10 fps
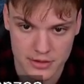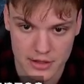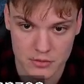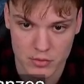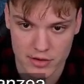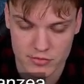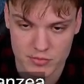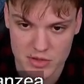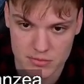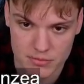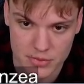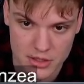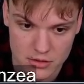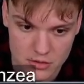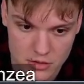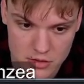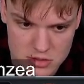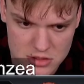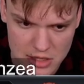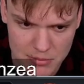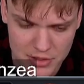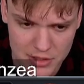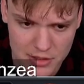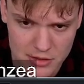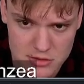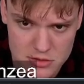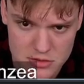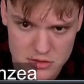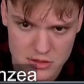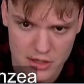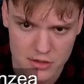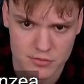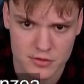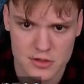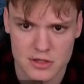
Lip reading: that would have been better, because I played like this kind of